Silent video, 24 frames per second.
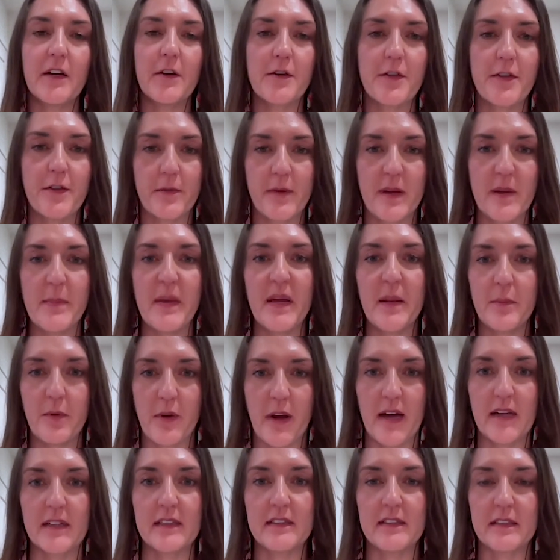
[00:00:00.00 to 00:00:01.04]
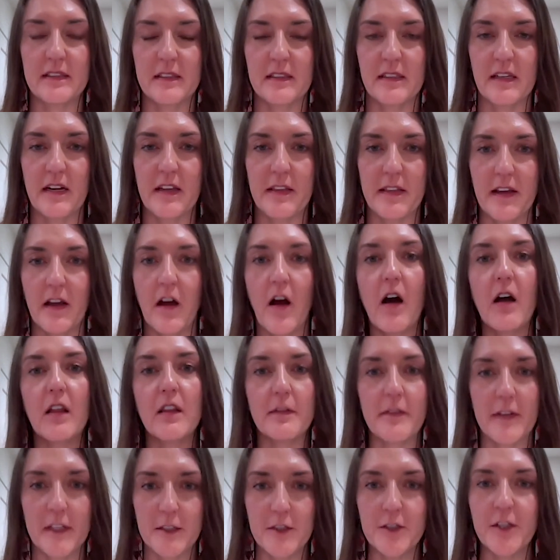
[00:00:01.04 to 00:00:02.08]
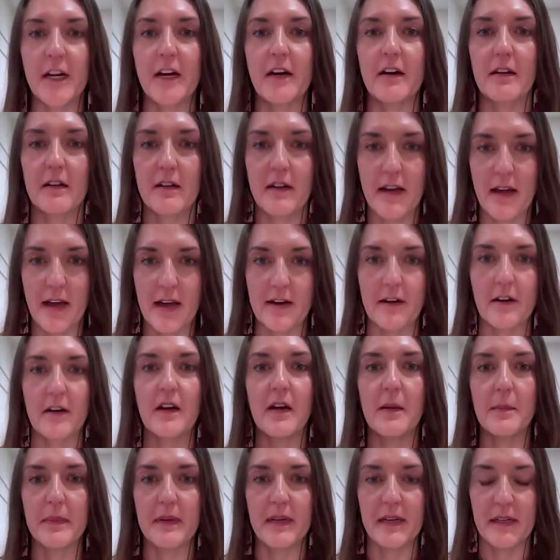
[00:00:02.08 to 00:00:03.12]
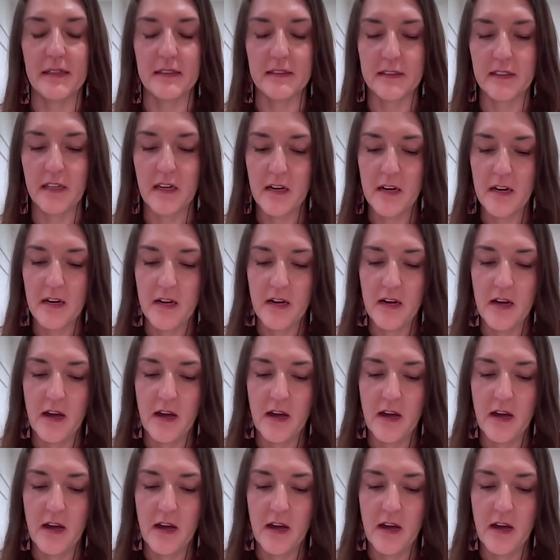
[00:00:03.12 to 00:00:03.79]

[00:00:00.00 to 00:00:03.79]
really are three main practices that I think all of us share at our companies.